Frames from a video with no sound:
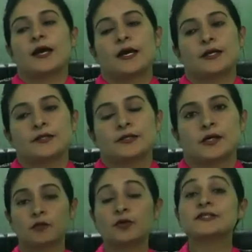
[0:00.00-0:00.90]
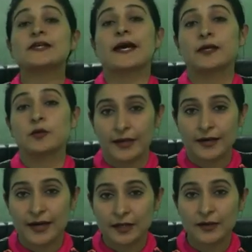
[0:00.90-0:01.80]
And uh, what is
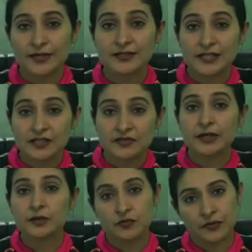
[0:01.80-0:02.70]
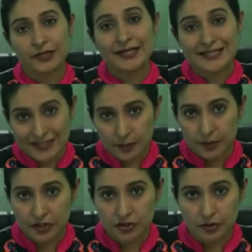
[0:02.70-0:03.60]
IUI? IUI is intrauterine
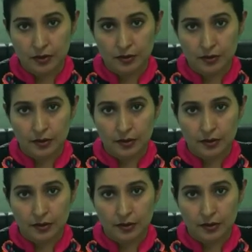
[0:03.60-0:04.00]
insemination.